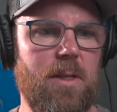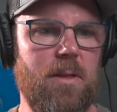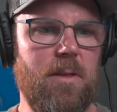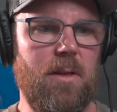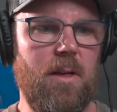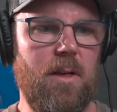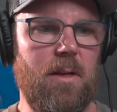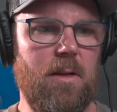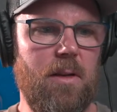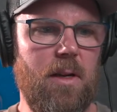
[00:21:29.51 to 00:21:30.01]

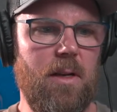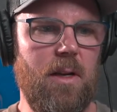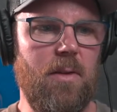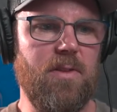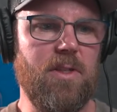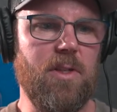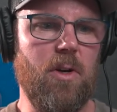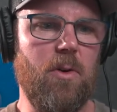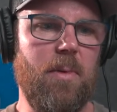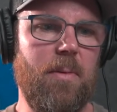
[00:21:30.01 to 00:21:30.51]
And
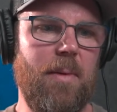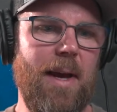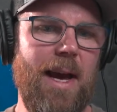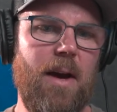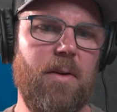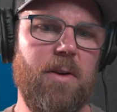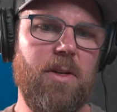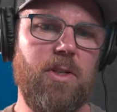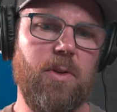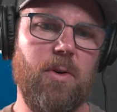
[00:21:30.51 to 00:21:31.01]
if so, maybe
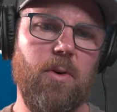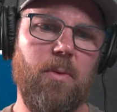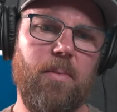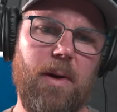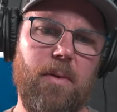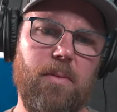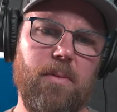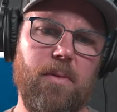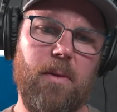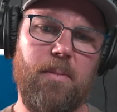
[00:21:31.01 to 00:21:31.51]
how did you go
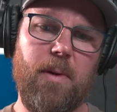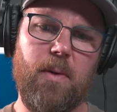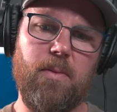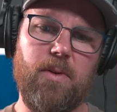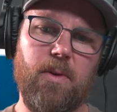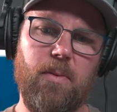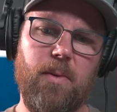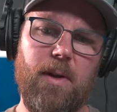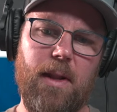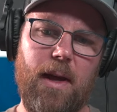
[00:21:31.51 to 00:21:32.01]

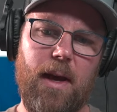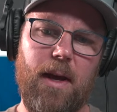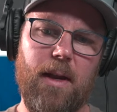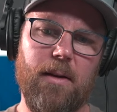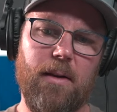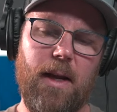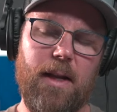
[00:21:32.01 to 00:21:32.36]
about doing that?